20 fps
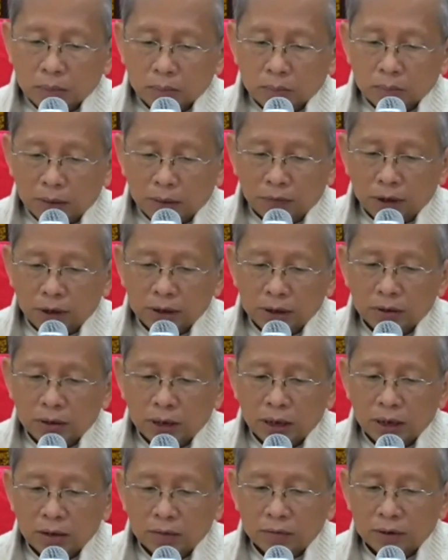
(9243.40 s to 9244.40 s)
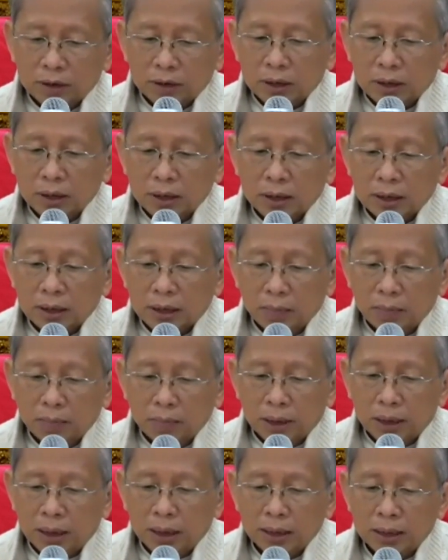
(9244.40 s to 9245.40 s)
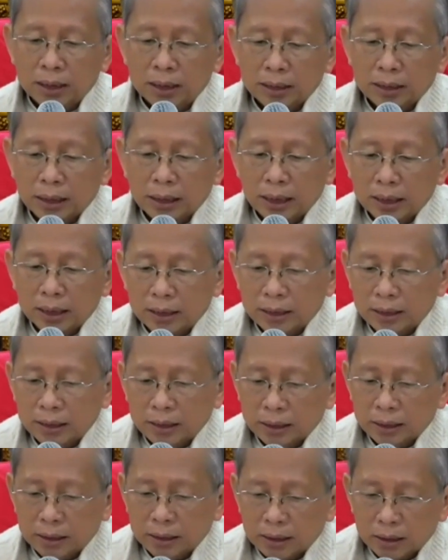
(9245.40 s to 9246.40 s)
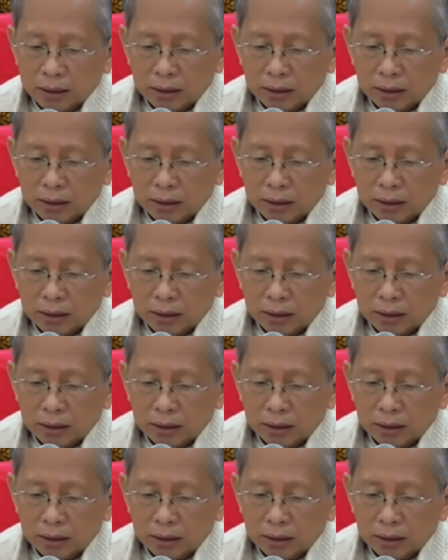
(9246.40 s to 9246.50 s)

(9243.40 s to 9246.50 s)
But when you have the Dhamma understanding,